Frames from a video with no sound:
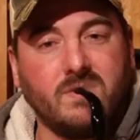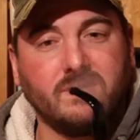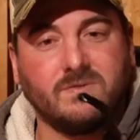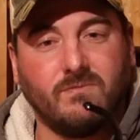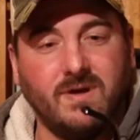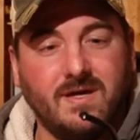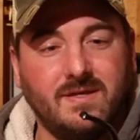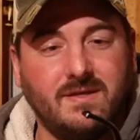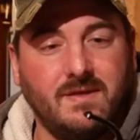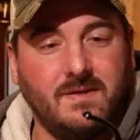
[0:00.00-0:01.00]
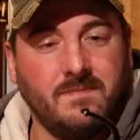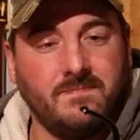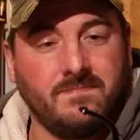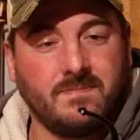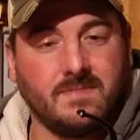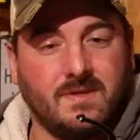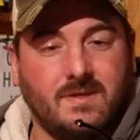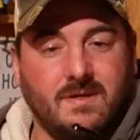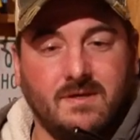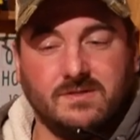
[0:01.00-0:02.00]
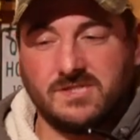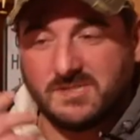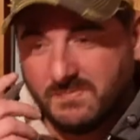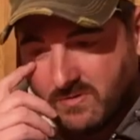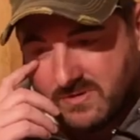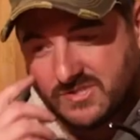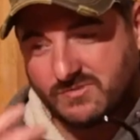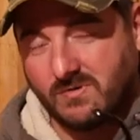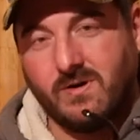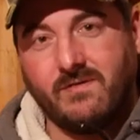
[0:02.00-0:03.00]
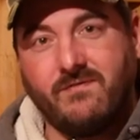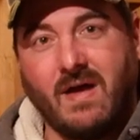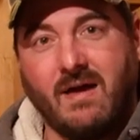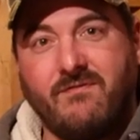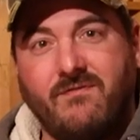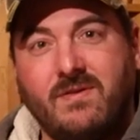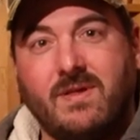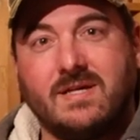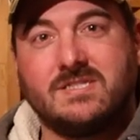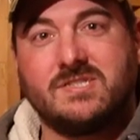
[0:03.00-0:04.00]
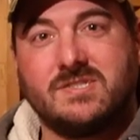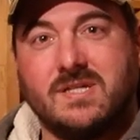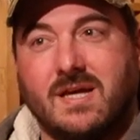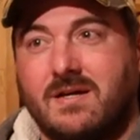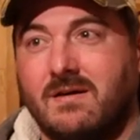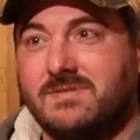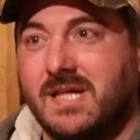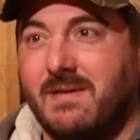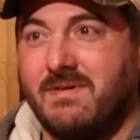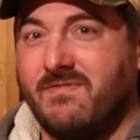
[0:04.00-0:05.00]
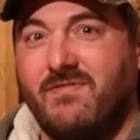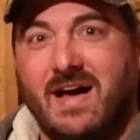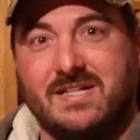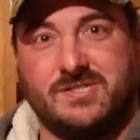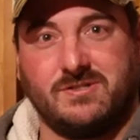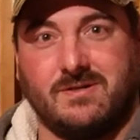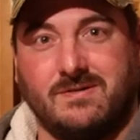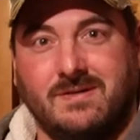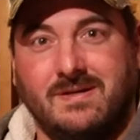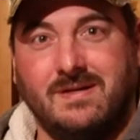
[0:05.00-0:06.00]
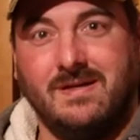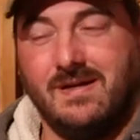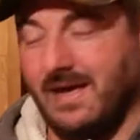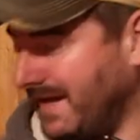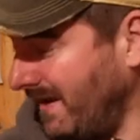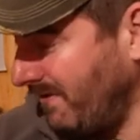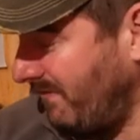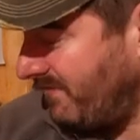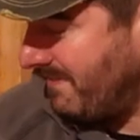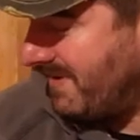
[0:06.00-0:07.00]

way the smoke is drawn, I feel like it comes at me faster, and I don't know if that